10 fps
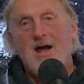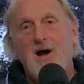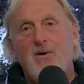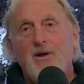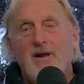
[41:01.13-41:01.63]

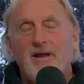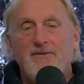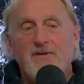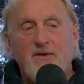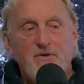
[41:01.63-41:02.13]
Now,
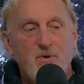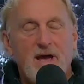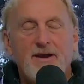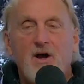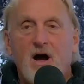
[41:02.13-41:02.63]
if if you
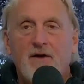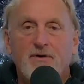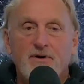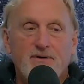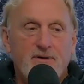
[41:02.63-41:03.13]
got an
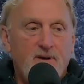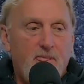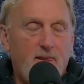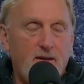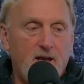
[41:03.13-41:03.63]
offer
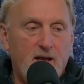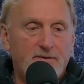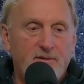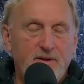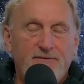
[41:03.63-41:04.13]

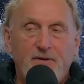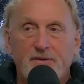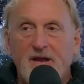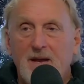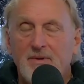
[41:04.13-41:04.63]
uh, to be
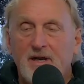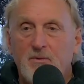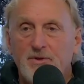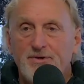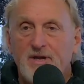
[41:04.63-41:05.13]
full time
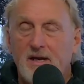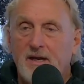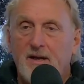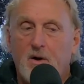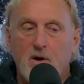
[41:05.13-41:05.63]
again? Would you
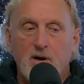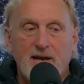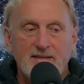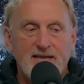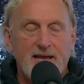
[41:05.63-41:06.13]
take it, or
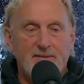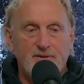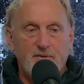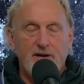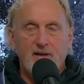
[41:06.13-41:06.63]
has no,
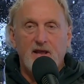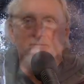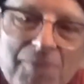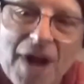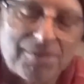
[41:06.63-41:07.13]
that train
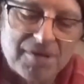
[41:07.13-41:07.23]
left? No,